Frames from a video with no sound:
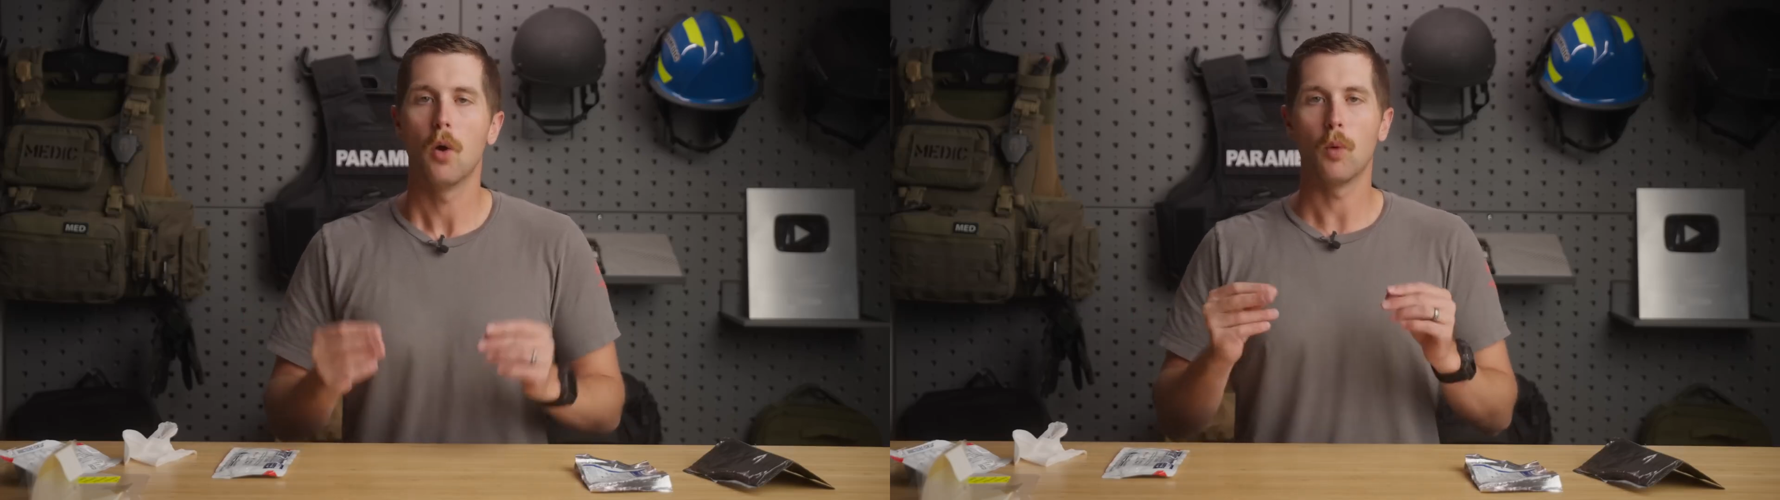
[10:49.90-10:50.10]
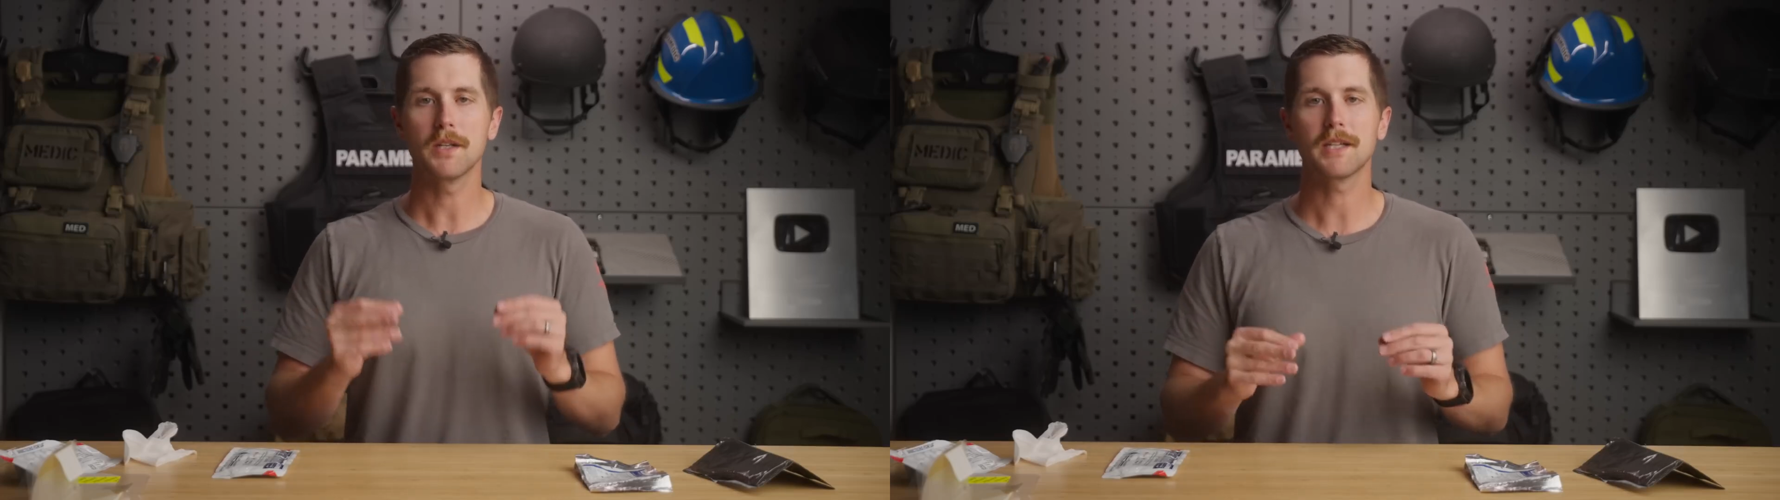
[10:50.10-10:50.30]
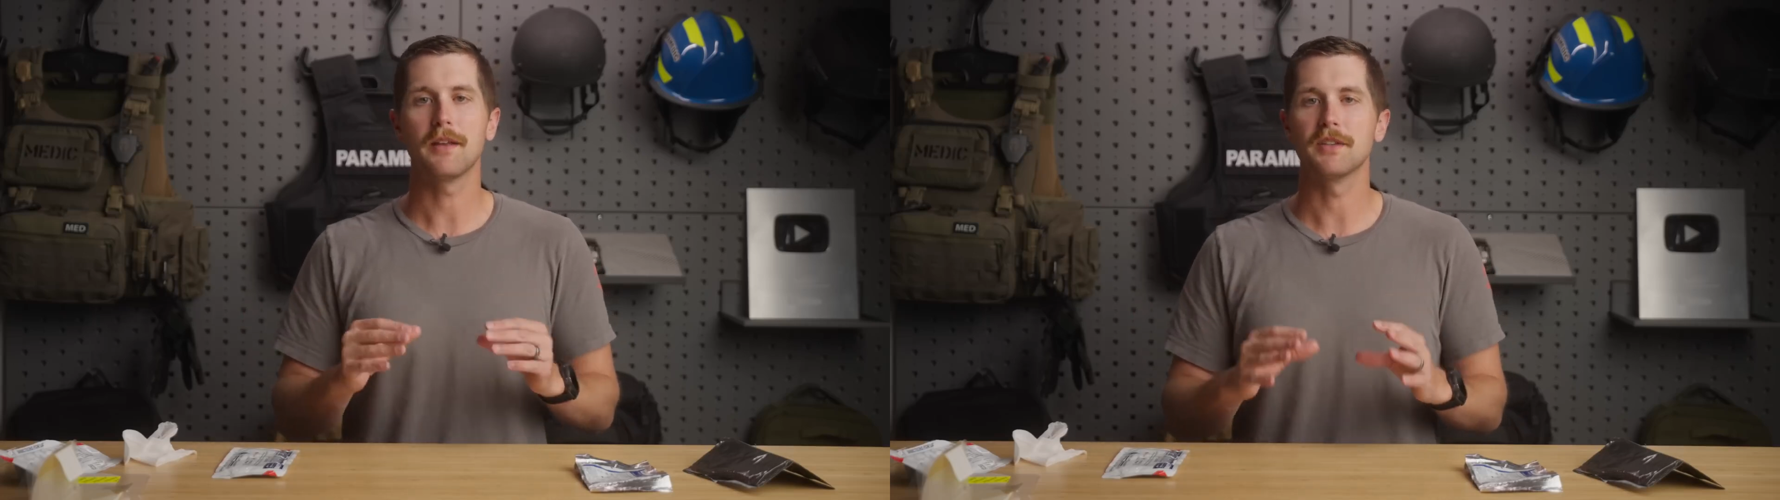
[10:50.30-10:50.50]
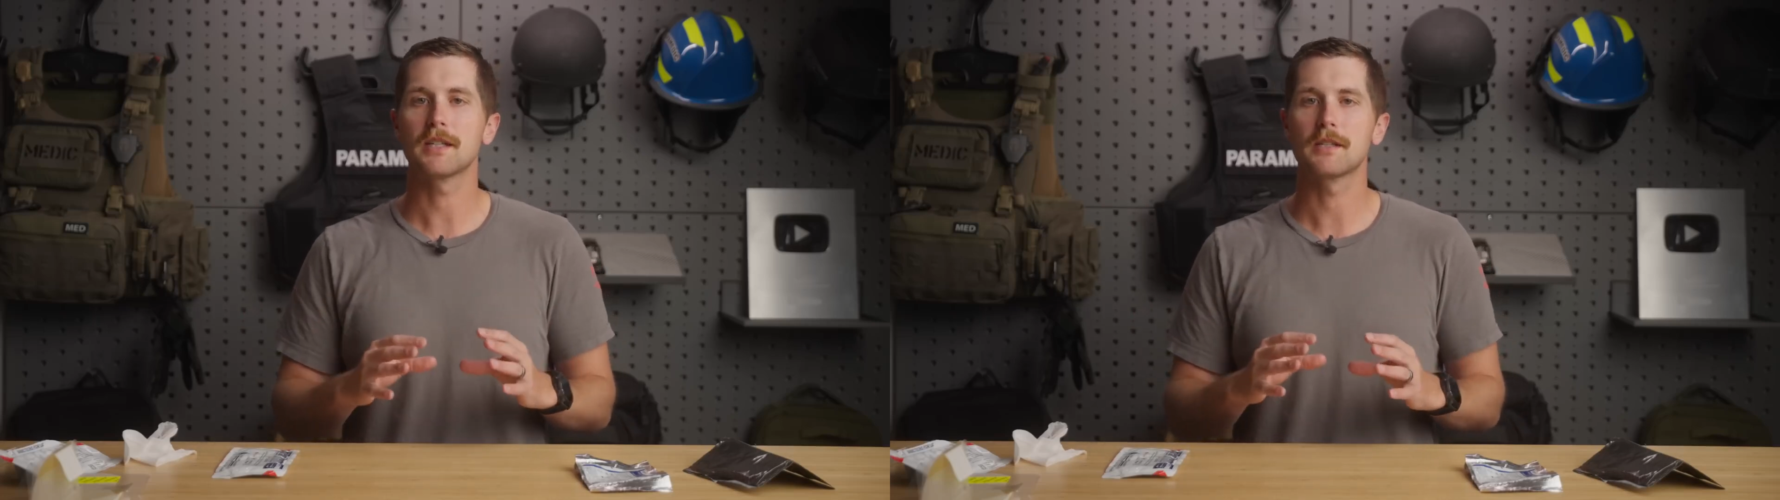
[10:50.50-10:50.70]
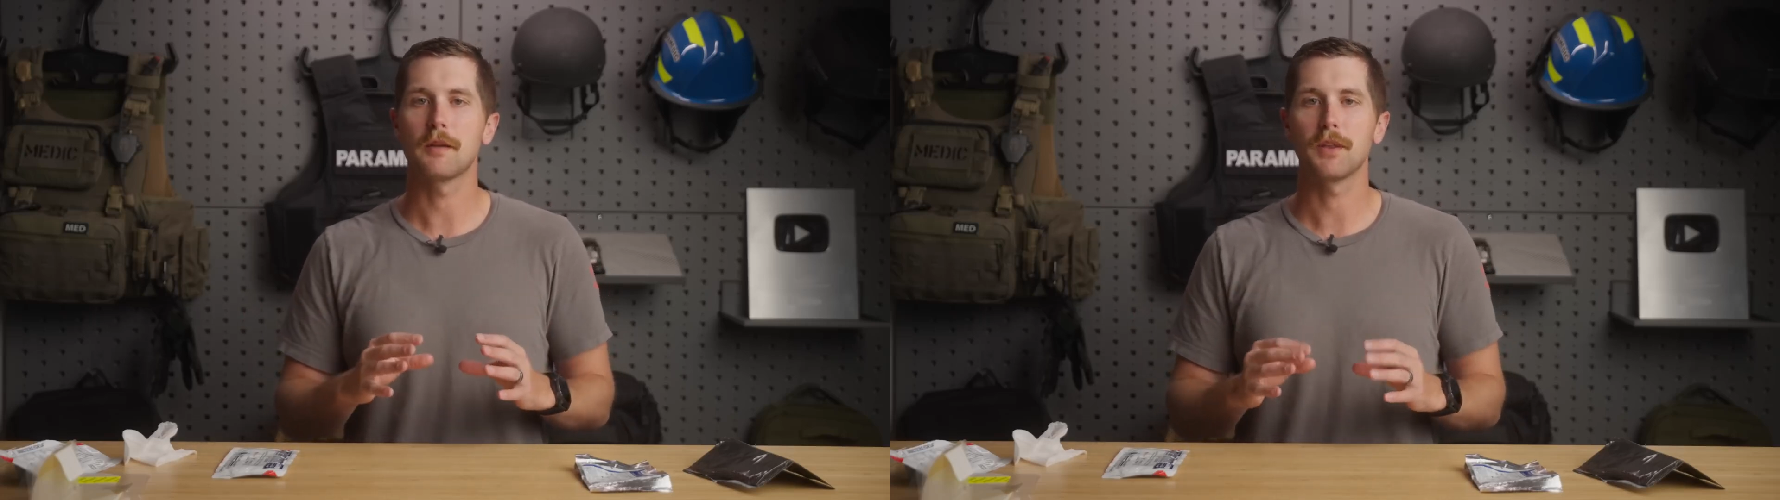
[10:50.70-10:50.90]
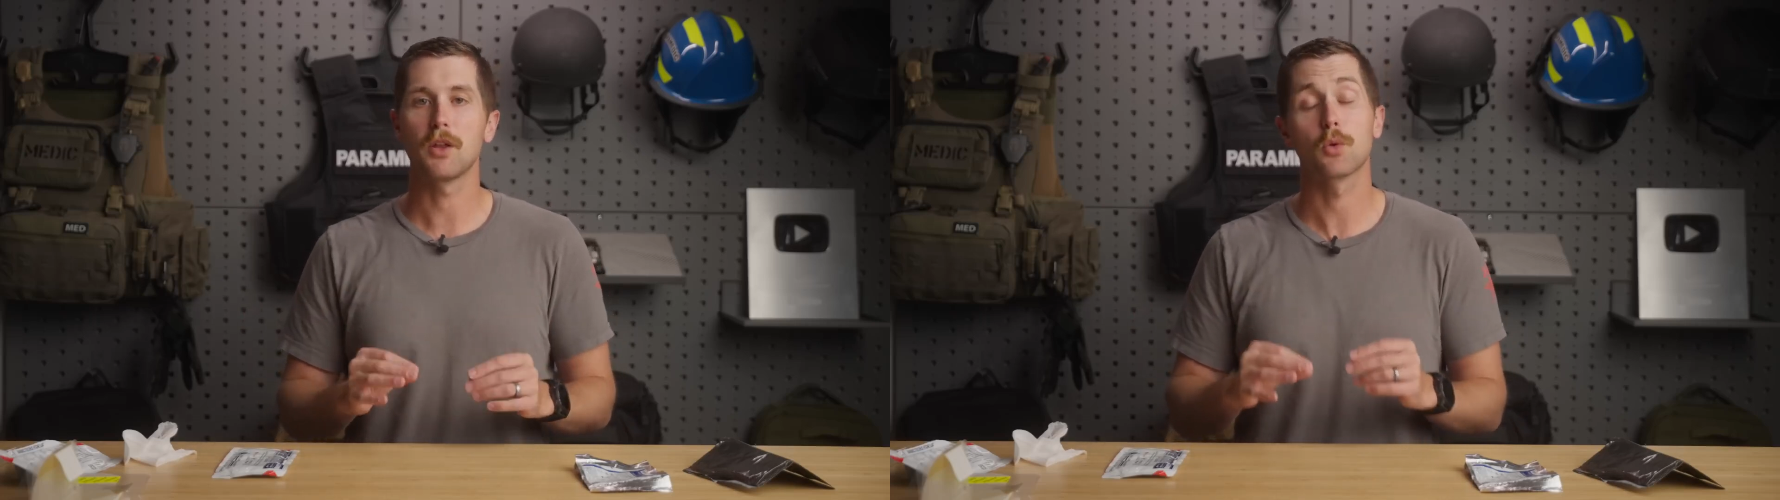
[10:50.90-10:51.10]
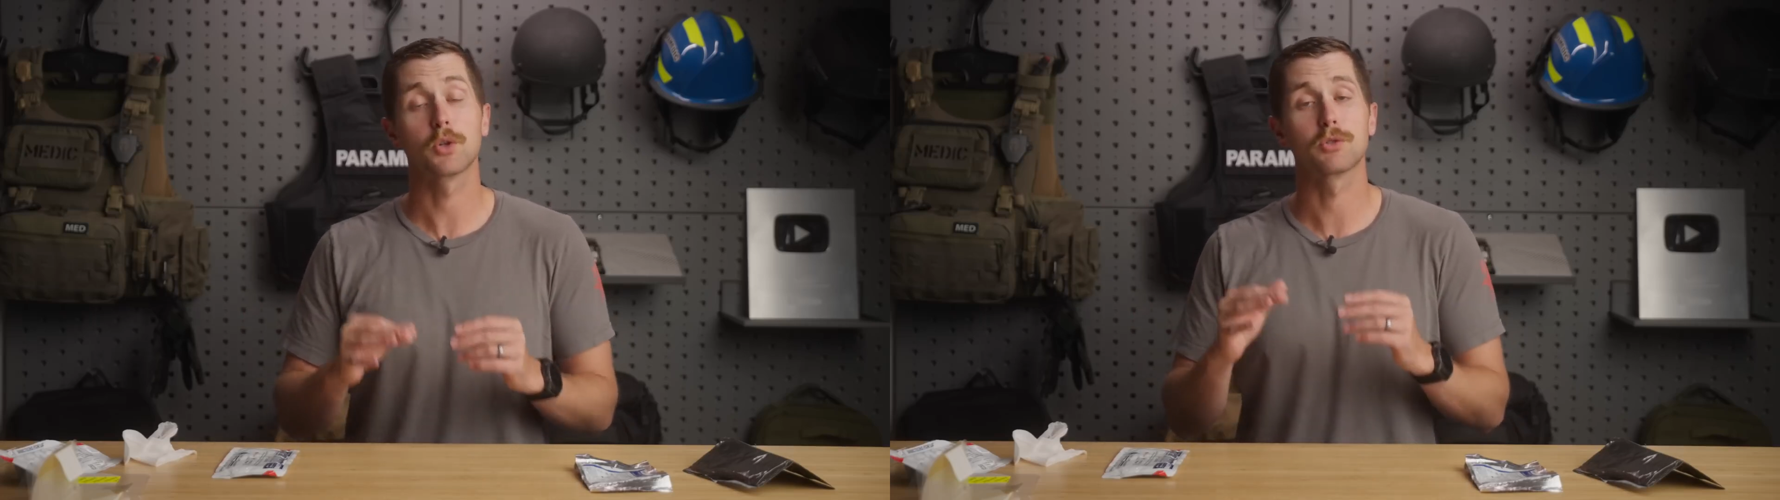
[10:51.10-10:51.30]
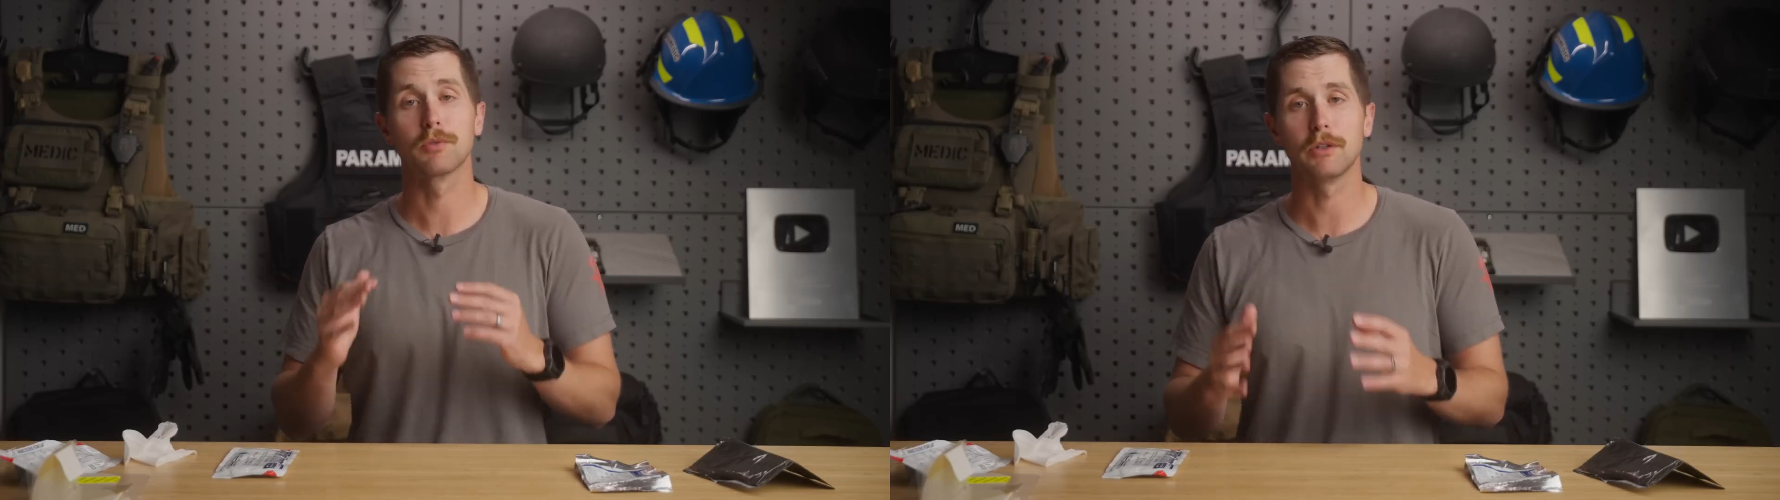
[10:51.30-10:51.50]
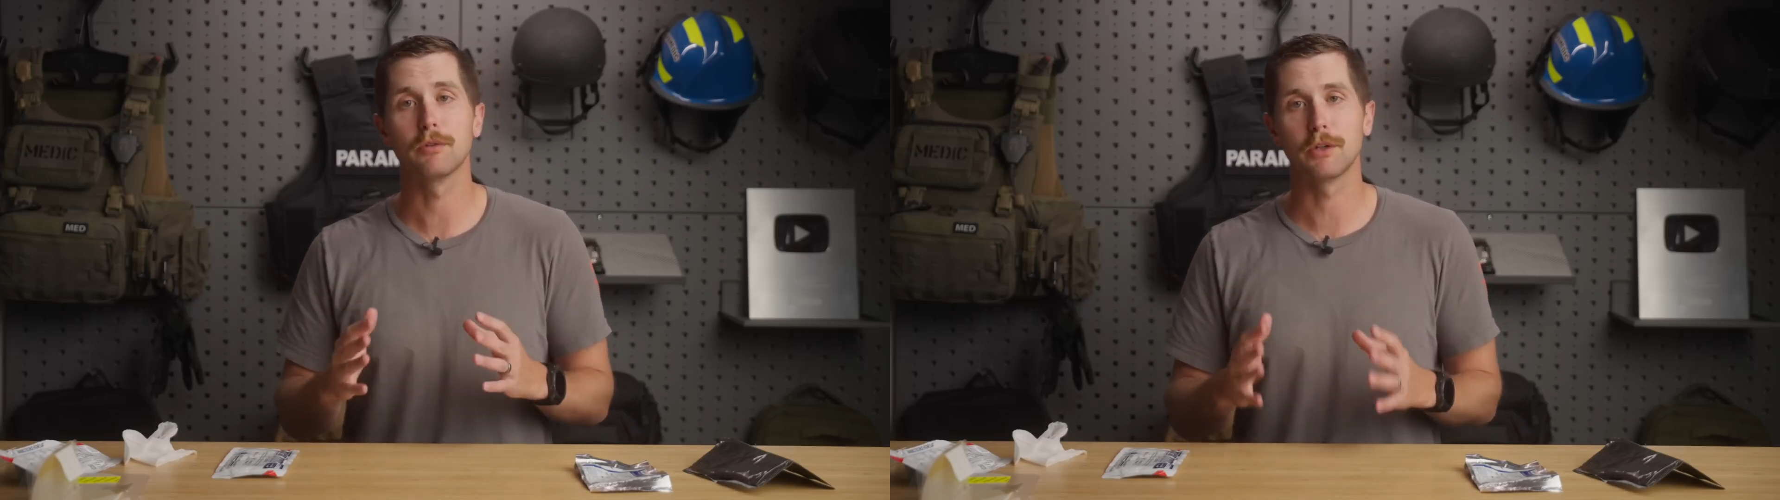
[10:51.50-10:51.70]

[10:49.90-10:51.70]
Once again, this is something that works really,